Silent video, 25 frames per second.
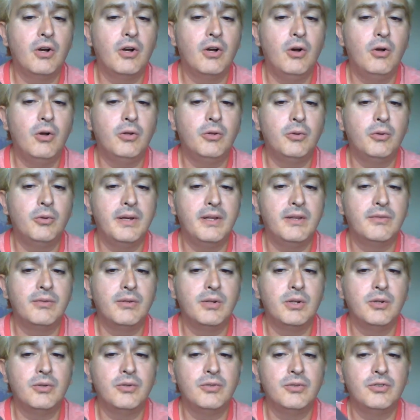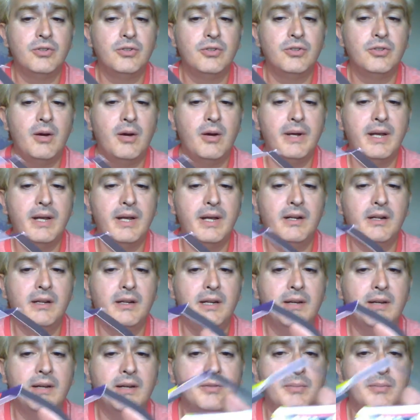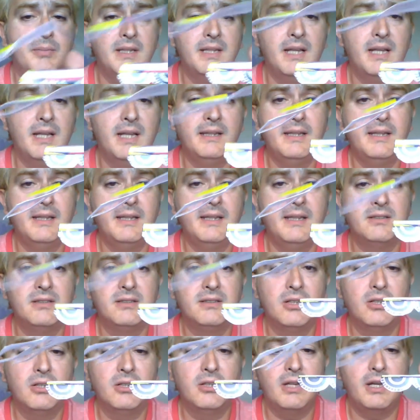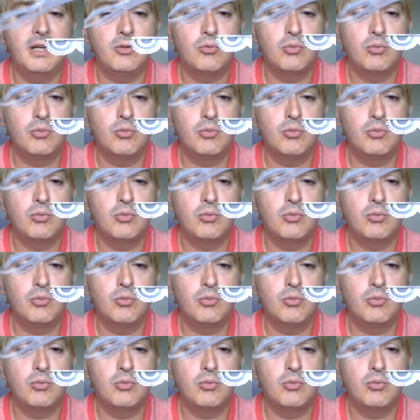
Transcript: all the way through. So that way it gives me that nice little